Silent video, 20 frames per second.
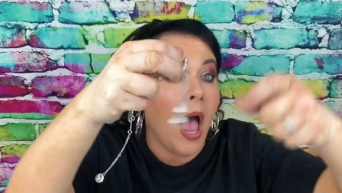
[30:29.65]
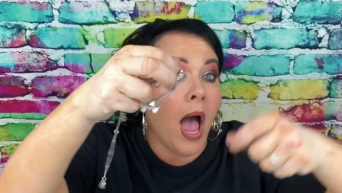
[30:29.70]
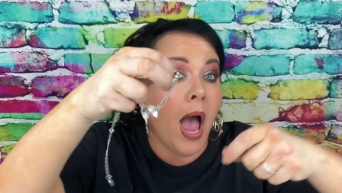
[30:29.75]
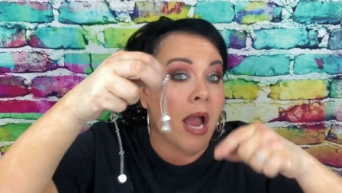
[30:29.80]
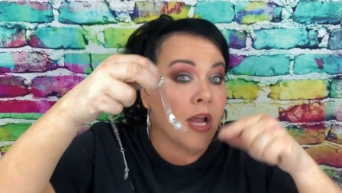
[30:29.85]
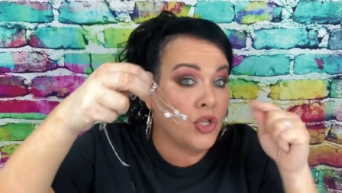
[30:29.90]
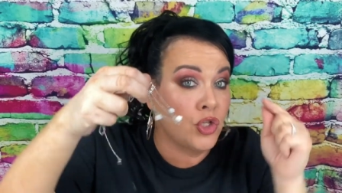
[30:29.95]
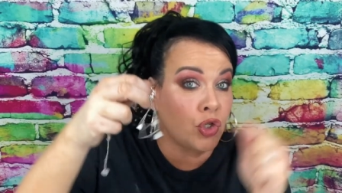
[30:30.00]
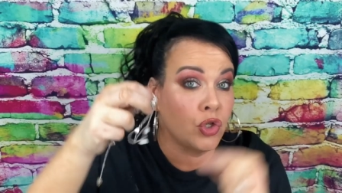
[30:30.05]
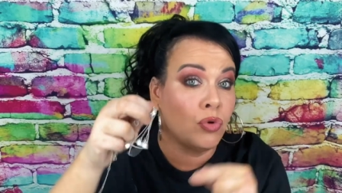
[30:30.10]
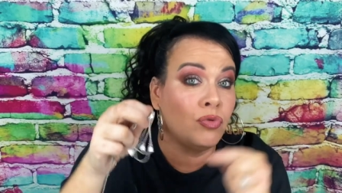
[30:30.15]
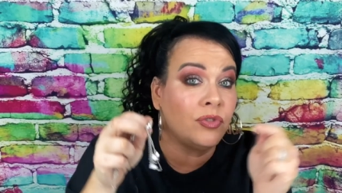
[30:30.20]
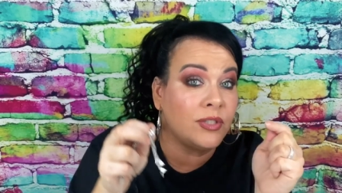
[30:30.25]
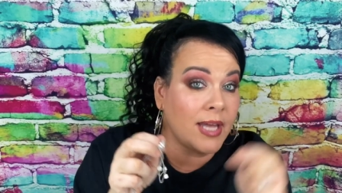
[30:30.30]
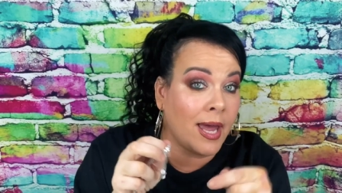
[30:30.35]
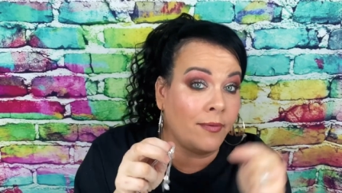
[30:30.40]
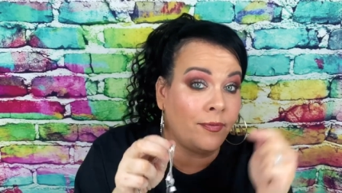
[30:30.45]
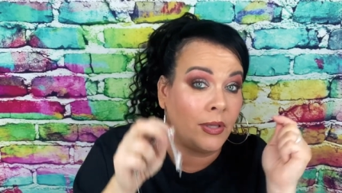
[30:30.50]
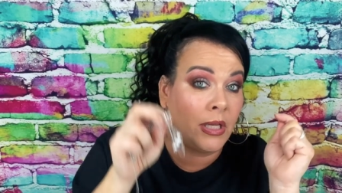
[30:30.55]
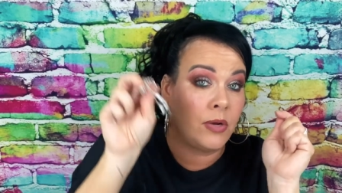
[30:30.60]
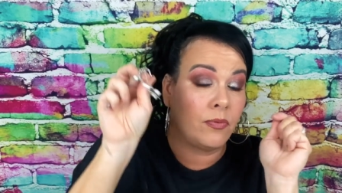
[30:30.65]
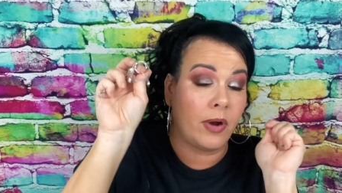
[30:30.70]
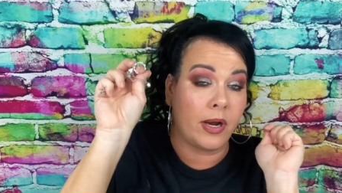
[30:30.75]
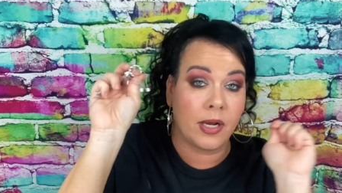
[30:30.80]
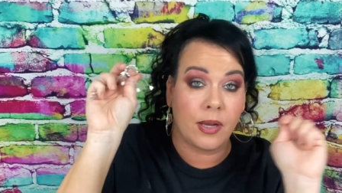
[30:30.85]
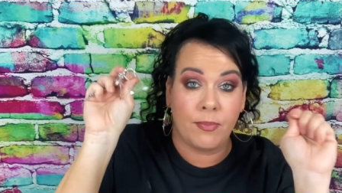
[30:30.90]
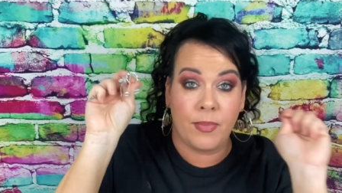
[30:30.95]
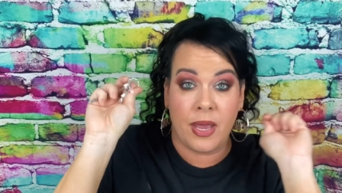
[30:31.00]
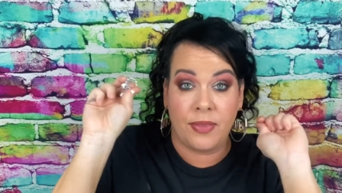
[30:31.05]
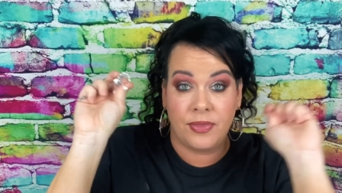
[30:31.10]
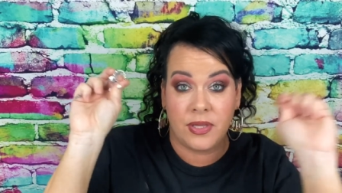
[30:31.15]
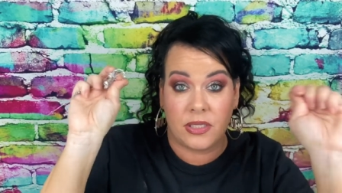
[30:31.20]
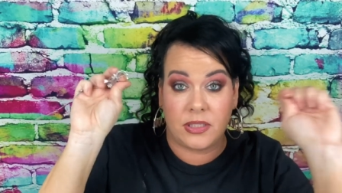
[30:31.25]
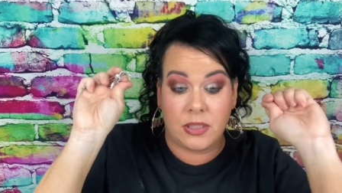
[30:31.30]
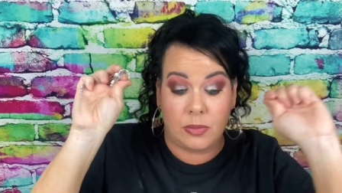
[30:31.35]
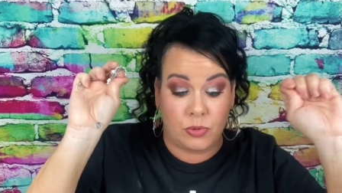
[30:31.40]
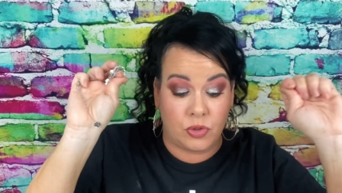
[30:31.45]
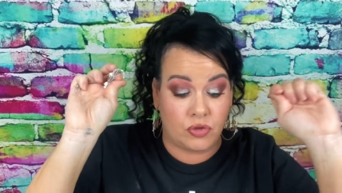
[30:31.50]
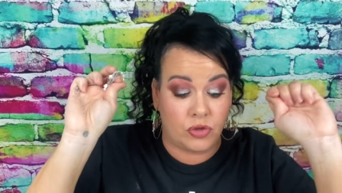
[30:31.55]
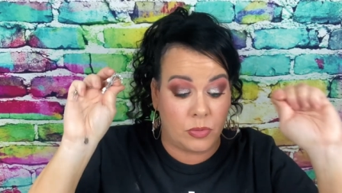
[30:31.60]
I do definitely recommend this
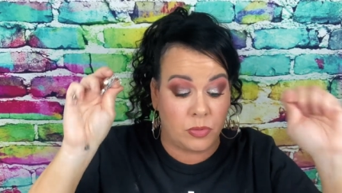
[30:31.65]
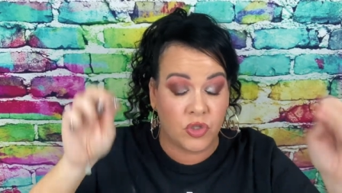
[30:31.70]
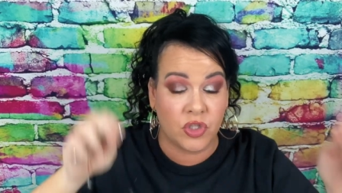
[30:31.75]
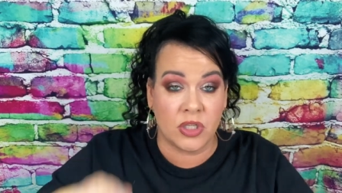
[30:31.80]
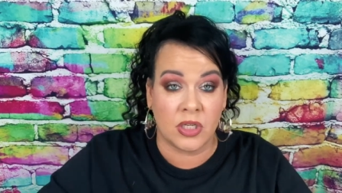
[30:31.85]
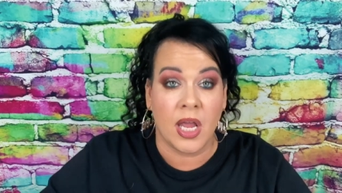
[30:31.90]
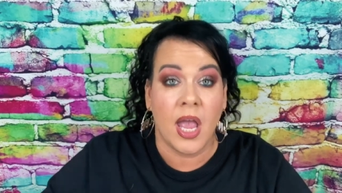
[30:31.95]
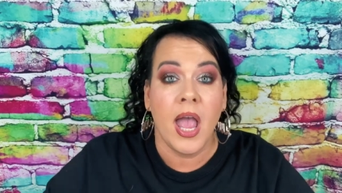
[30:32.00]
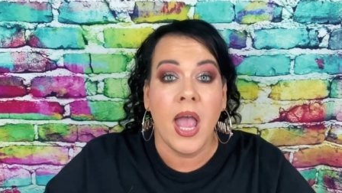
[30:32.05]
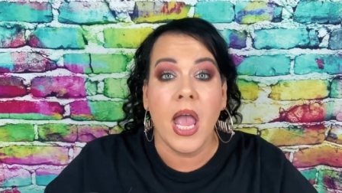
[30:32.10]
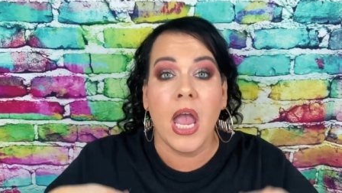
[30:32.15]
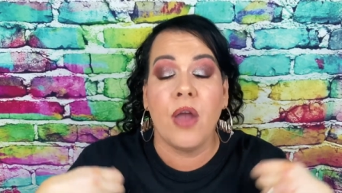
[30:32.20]
subscription